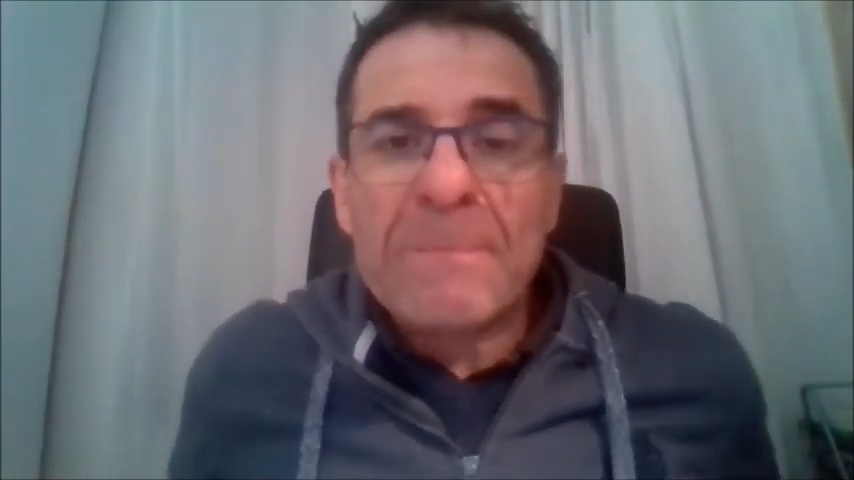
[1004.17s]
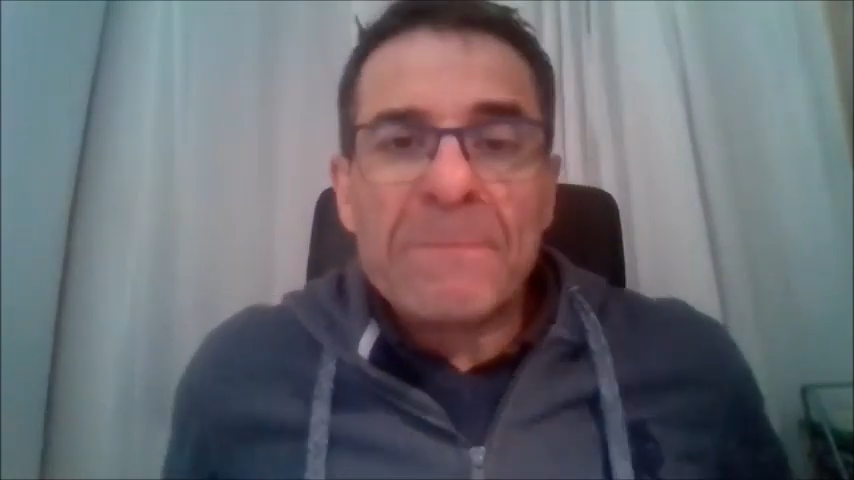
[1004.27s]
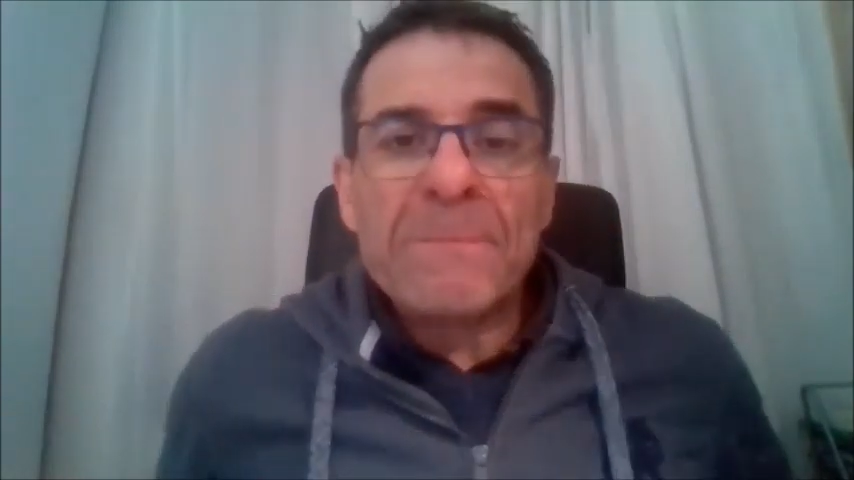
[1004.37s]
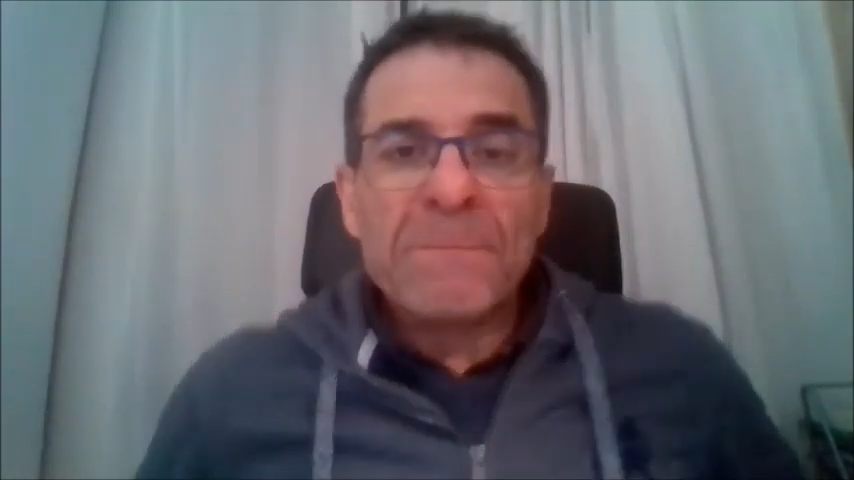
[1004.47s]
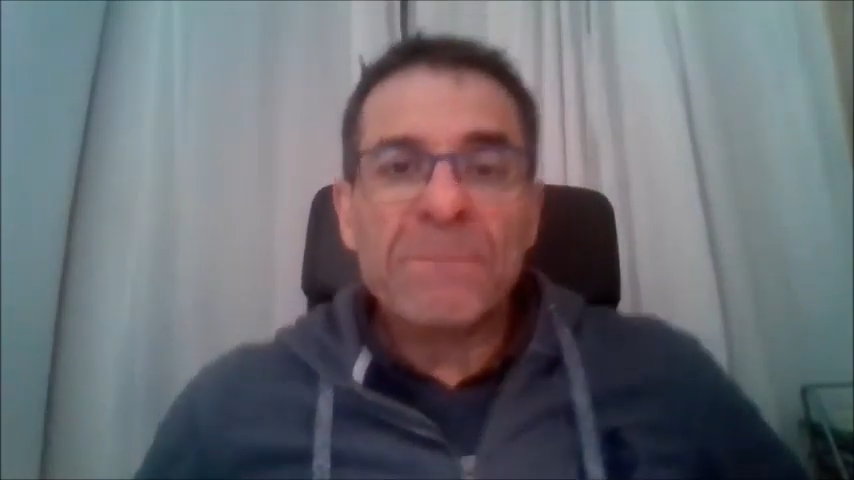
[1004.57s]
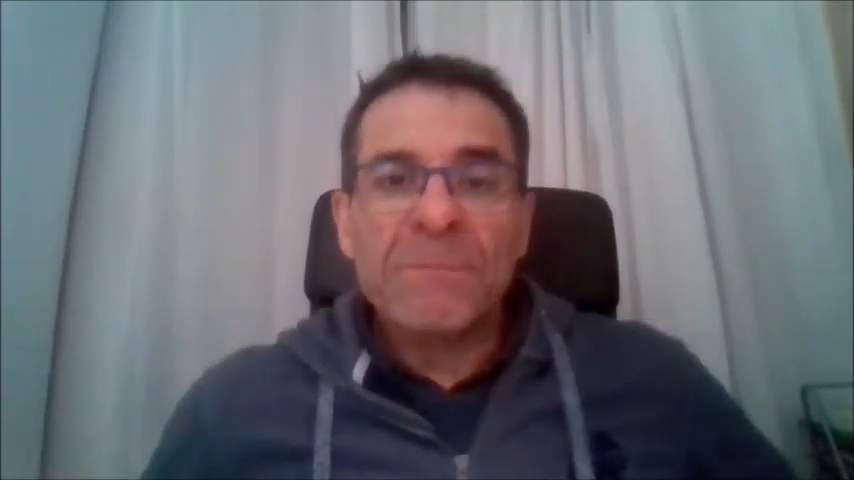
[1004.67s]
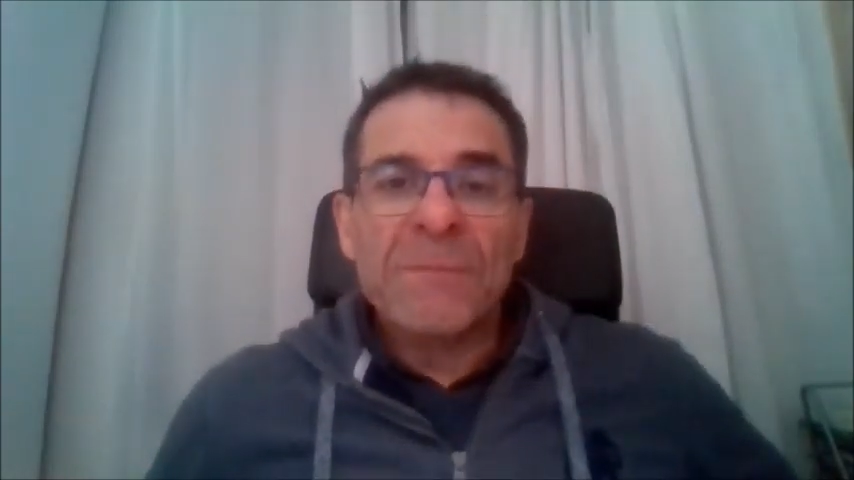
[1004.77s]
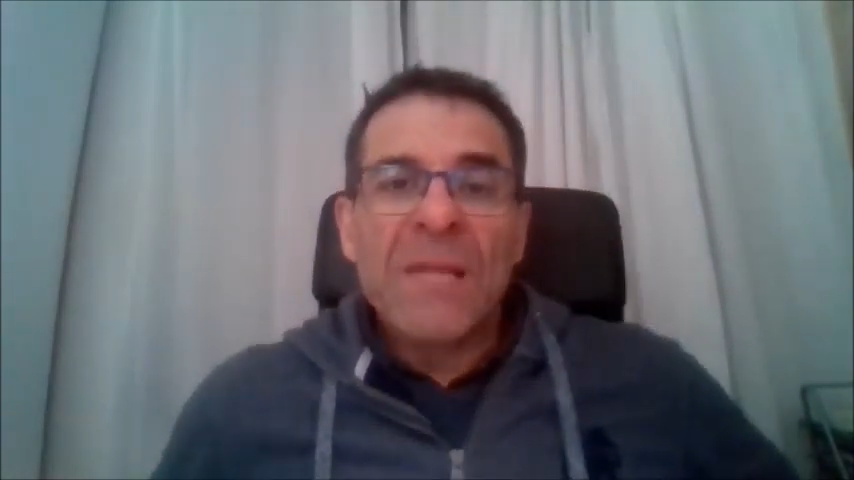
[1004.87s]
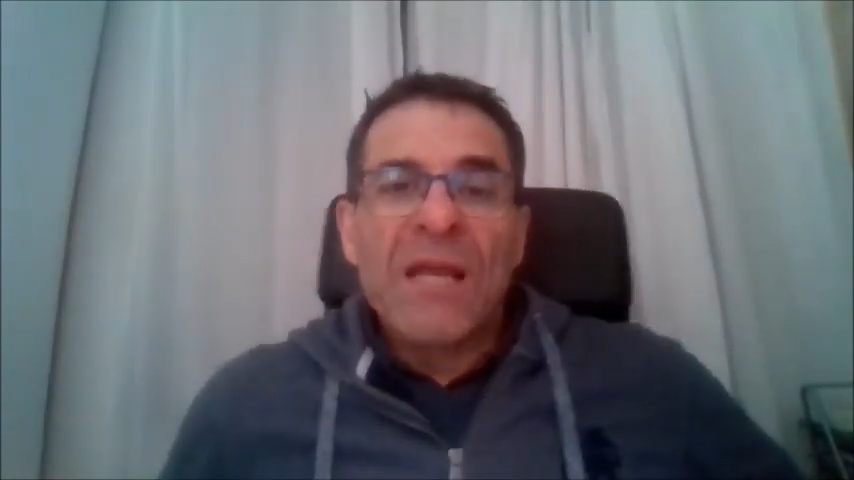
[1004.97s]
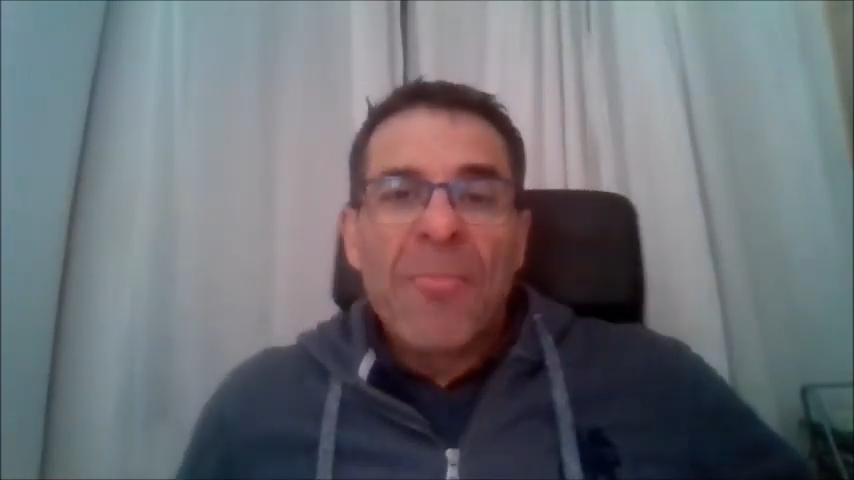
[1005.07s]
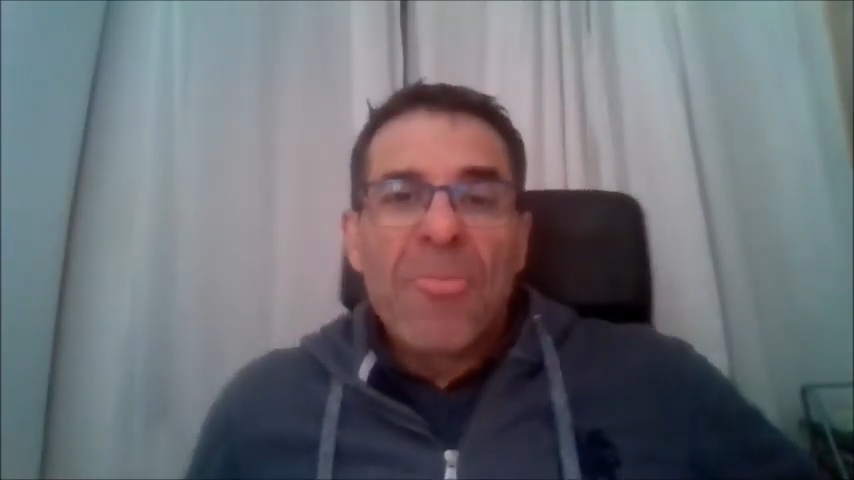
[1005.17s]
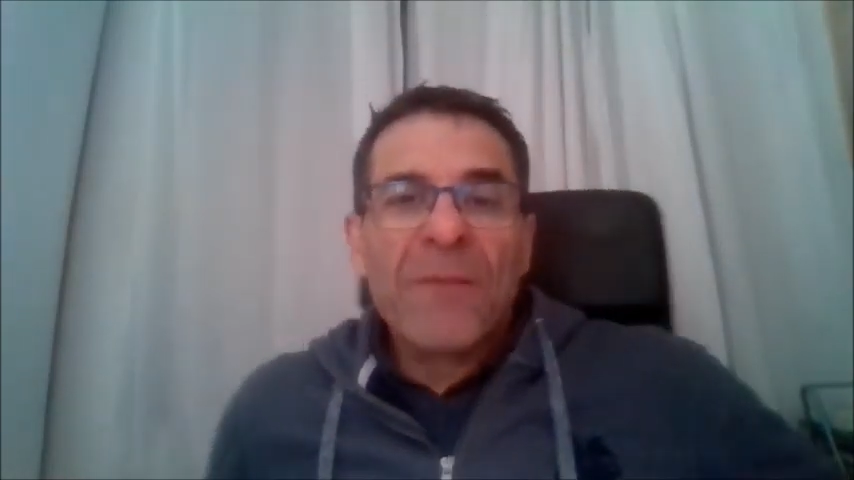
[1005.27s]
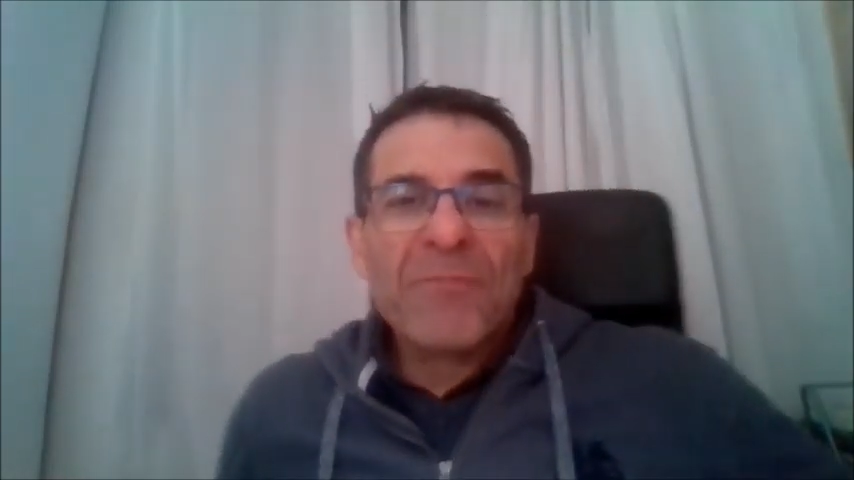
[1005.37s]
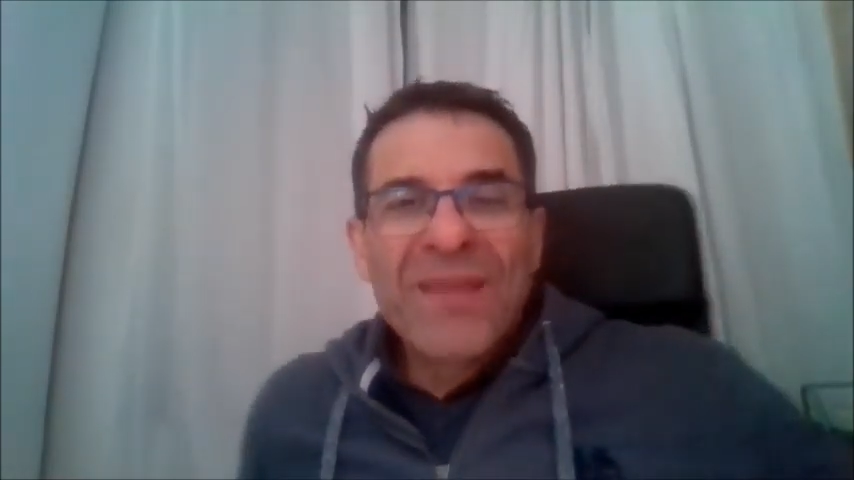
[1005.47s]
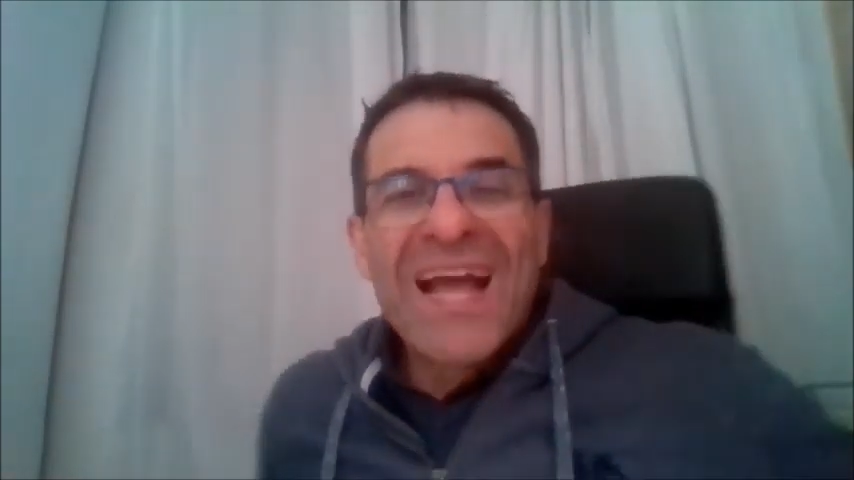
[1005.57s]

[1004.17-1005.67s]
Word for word: know, um,